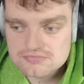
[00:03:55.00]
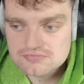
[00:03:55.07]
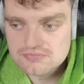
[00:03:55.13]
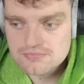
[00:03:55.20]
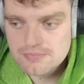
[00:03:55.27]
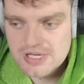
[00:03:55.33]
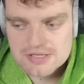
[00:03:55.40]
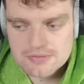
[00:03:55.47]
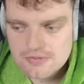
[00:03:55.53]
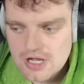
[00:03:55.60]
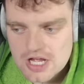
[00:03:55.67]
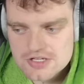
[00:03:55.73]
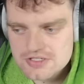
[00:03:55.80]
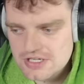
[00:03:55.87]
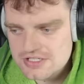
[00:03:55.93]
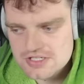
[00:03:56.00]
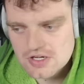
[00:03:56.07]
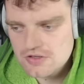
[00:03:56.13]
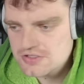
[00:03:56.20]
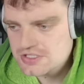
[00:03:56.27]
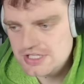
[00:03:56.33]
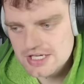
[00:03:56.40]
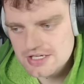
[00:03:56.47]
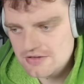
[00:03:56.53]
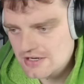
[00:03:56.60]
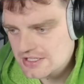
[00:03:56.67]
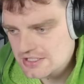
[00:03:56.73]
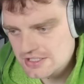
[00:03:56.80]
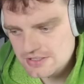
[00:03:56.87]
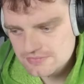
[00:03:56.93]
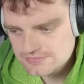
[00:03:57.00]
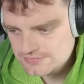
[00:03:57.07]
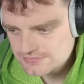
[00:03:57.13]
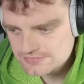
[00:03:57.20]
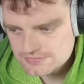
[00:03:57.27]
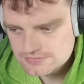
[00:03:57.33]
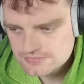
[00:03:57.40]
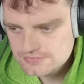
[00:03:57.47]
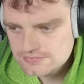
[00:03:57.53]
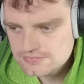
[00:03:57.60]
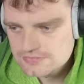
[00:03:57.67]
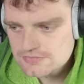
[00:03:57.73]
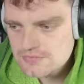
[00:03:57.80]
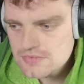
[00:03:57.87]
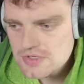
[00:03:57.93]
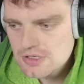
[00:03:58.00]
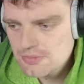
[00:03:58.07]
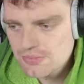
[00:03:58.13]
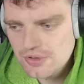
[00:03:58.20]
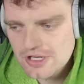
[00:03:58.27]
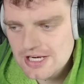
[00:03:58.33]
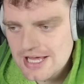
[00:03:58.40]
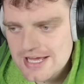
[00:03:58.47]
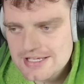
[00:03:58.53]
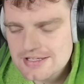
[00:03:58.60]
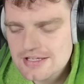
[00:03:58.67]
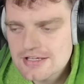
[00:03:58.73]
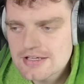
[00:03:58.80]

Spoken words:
minimum contracts, 180 grand a year. But like,